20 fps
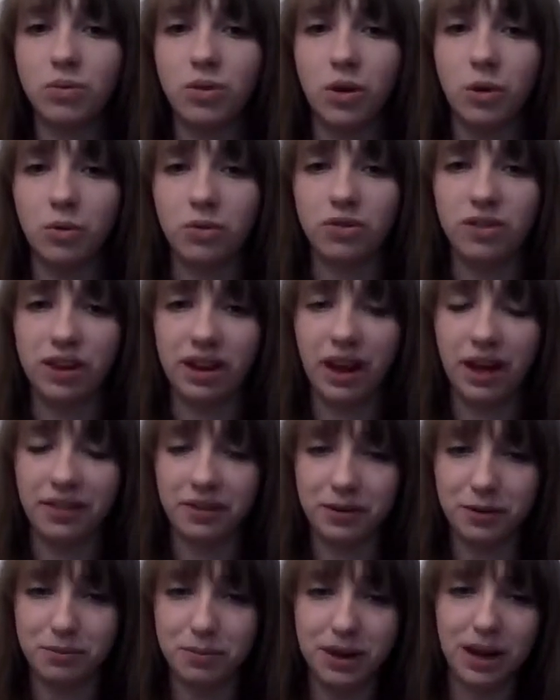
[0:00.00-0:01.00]
sewed
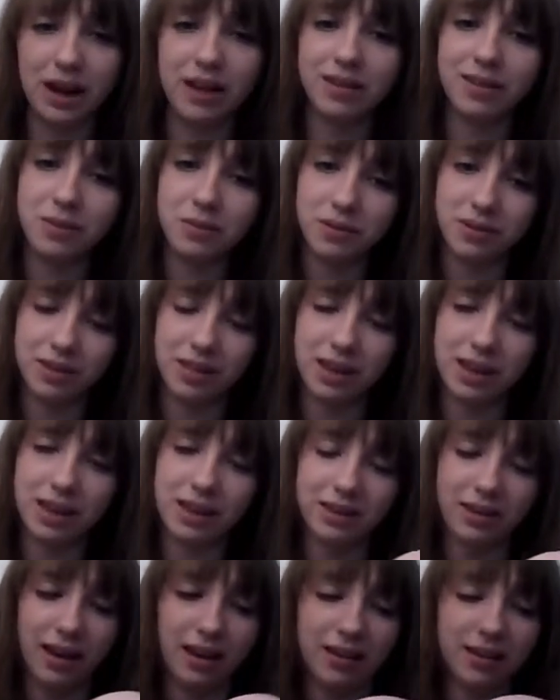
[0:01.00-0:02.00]
together because it was the
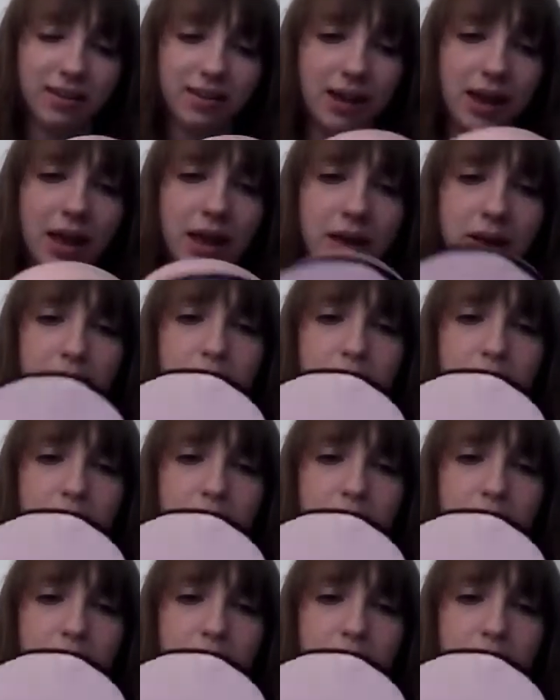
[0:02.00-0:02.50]
easiest.